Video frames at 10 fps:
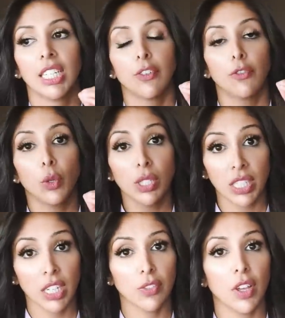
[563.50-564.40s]
for
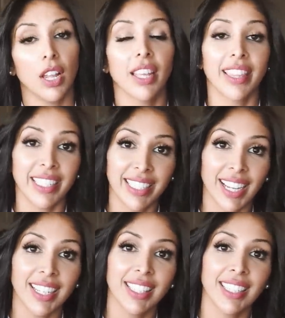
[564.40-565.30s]
skin of color that
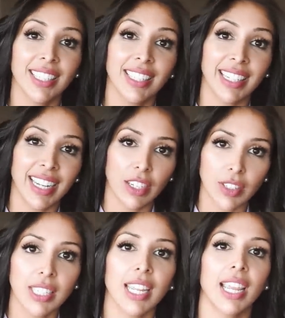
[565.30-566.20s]
doesn't
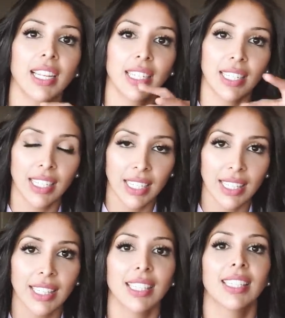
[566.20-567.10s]
irritate
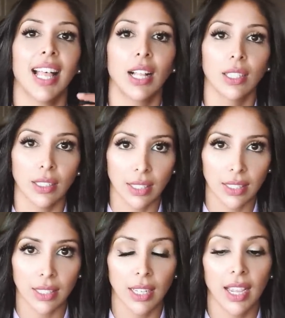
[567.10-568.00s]
the
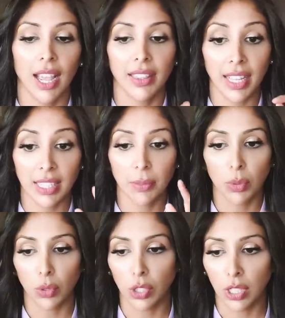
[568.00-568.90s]
cells. And that's
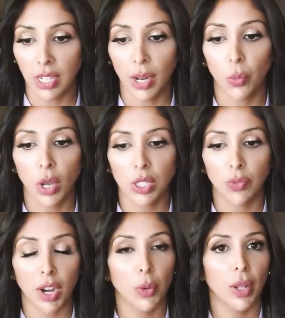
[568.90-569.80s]
important and works
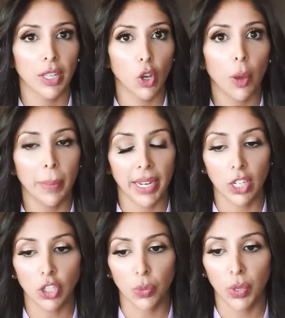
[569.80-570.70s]
very well in
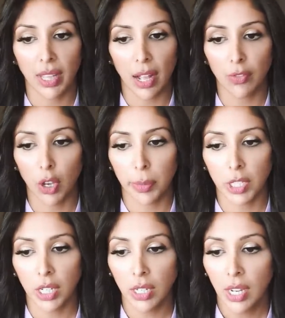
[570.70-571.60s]
combination with alpha
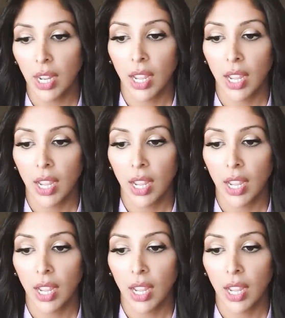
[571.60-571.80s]
arbutin.